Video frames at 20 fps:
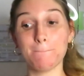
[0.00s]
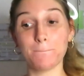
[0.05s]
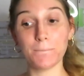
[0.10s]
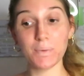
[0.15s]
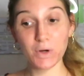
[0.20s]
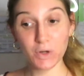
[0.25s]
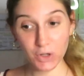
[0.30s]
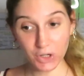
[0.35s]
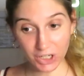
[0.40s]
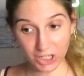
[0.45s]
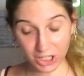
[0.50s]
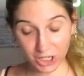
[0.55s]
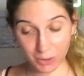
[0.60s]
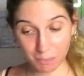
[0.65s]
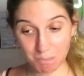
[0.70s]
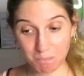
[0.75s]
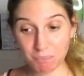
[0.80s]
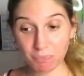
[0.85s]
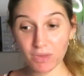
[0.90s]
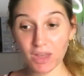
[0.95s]
book
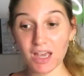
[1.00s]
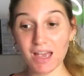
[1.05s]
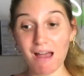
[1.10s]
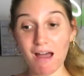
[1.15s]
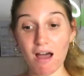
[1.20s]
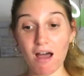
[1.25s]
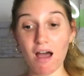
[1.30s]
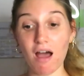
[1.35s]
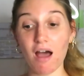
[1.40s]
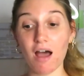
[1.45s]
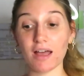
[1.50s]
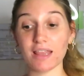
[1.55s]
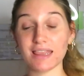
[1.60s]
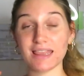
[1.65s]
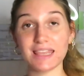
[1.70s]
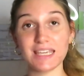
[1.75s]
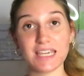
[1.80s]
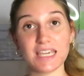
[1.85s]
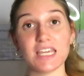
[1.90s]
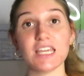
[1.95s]
uh,
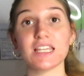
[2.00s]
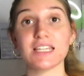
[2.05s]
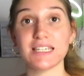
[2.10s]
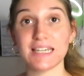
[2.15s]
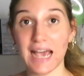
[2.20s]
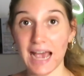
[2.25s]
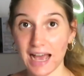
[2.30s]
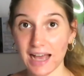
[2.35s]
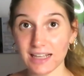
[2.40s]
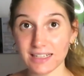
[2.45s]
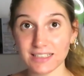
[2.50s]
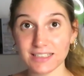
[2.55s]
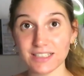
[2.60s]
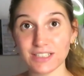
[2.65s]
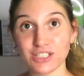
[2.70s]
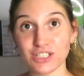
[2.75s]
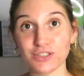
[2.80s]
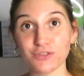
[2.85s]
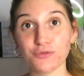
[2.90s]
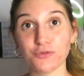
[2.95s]
the
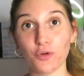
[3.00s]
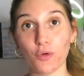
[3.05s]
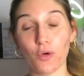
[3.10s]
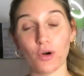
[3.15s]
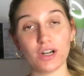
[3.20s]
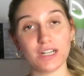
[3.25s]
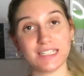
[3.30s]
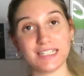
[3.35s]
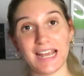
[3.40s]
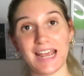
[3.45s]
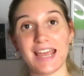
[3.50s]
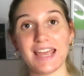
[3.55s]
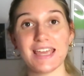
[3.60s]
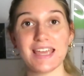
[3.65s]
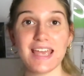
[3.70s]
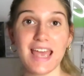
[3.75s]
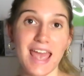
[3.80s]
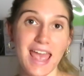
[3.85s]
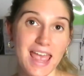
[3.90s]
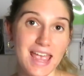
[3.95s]
tests for
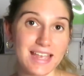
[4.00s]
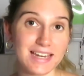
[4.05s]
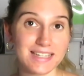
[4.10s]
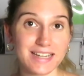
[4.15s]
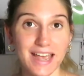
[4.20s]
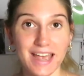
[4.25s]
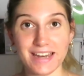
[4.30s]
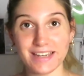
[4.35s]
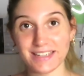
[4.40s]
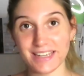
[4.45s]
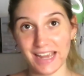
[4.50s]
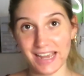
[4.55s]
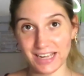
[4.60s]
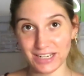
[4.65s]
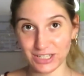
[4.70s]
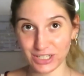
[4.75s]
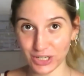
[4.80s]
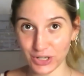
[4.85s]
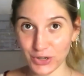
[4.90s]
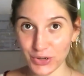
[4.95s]
day 8 and
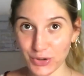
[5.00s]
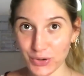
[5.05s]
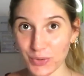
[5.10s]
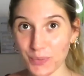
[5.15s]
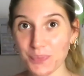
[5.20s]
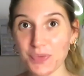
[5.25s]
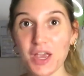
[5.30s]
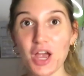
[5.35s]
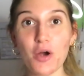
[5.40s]
day 2